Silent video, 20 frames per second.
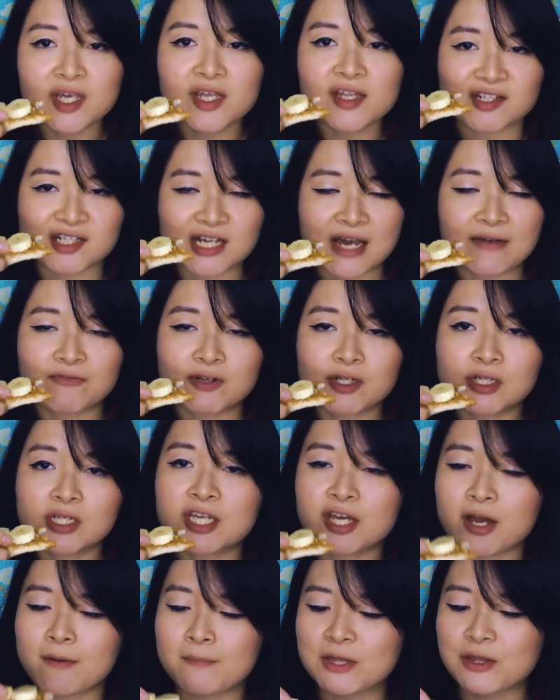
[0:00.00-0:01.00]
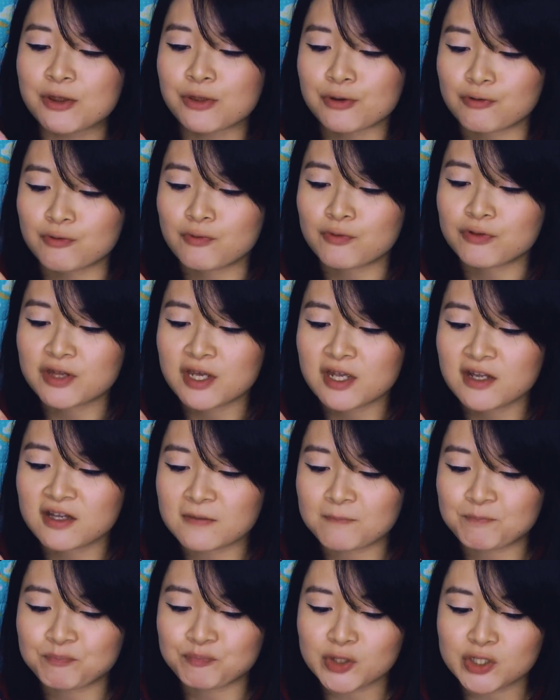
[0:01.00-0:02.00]
is definitely coming through on
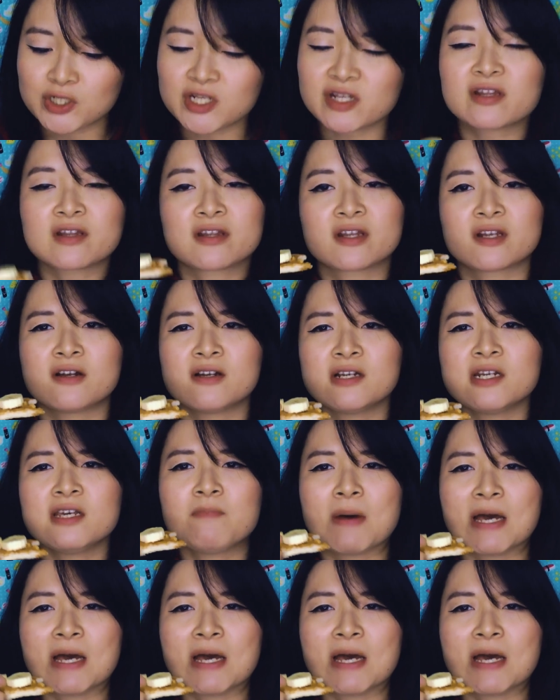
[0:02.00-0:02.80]
this, and it's a slightly